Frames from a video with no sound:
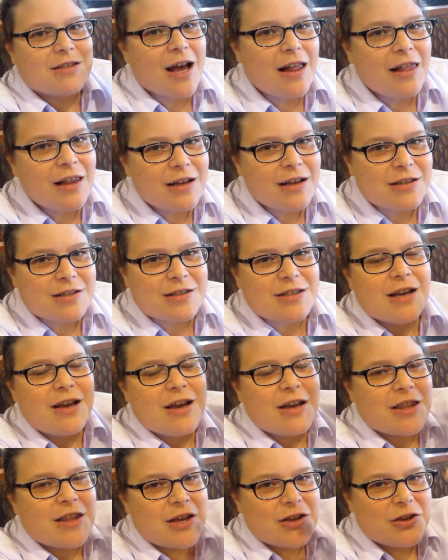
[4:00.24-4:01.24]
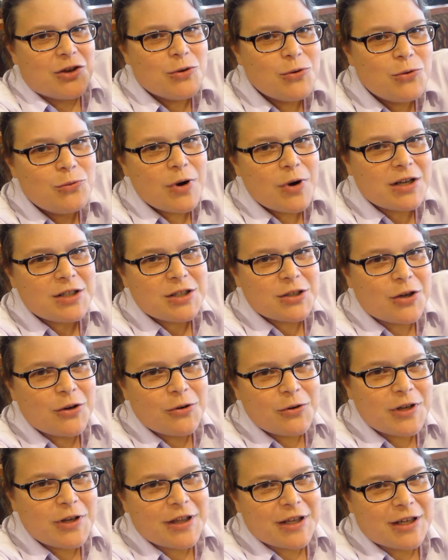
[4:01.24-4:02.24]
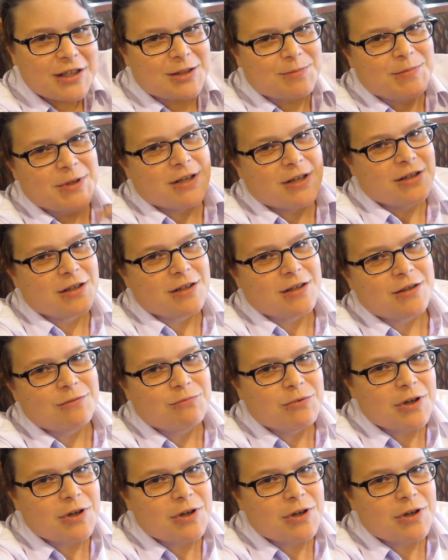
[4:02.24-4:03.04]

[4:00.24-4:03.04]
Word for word: tell us that you want to go to this because